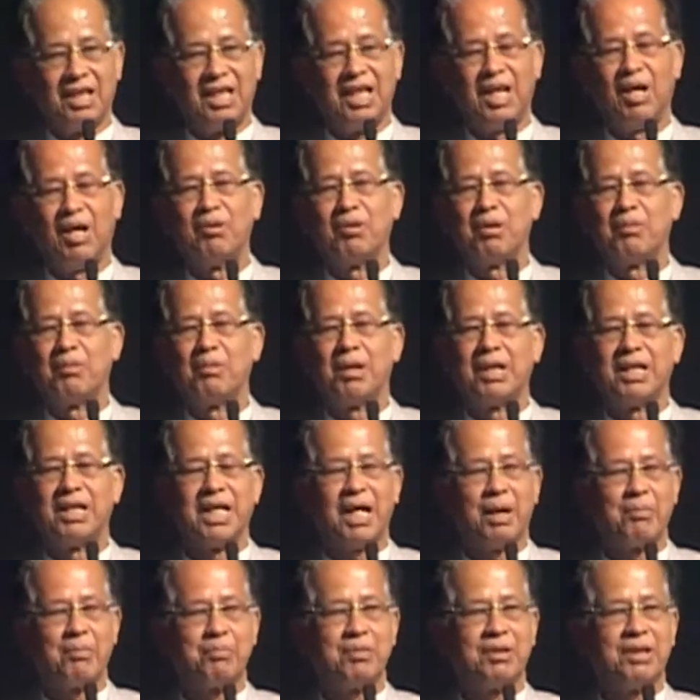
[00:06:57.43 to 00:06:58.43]
Now you are very
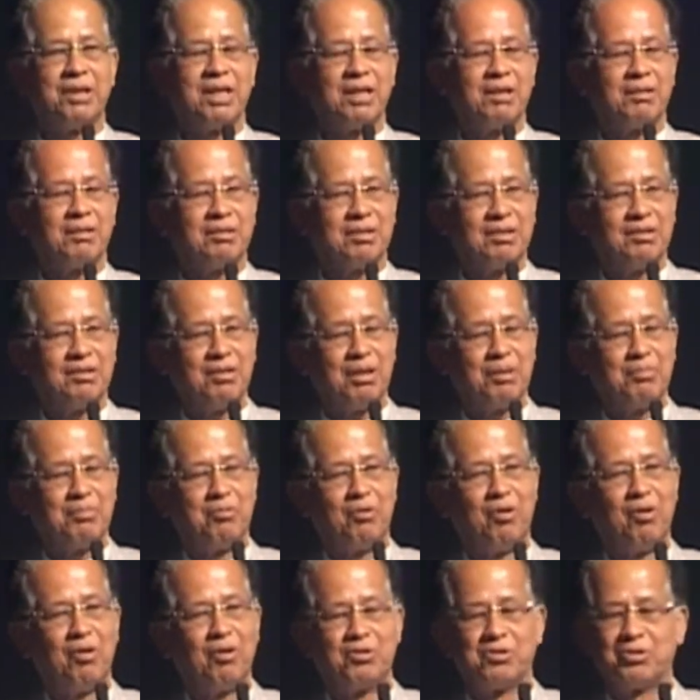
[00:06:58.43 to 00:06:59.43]
happy that you
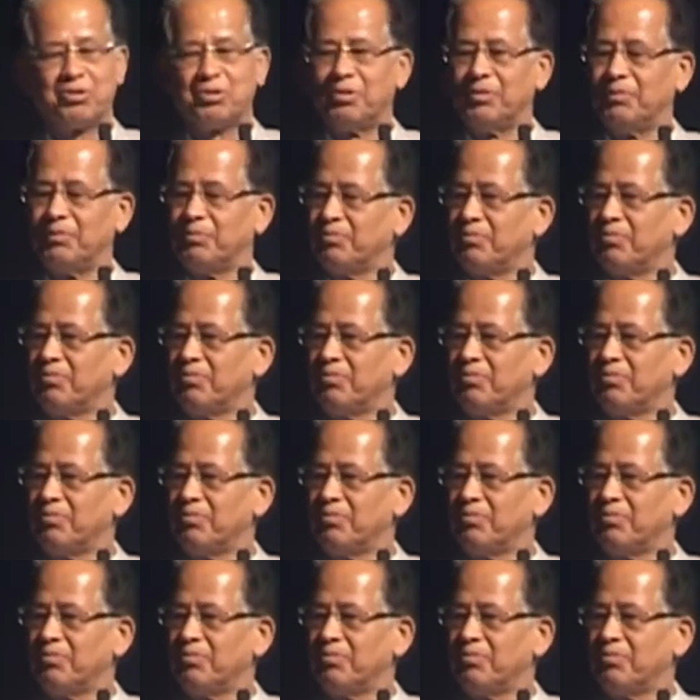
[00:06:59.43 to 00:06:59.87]
have also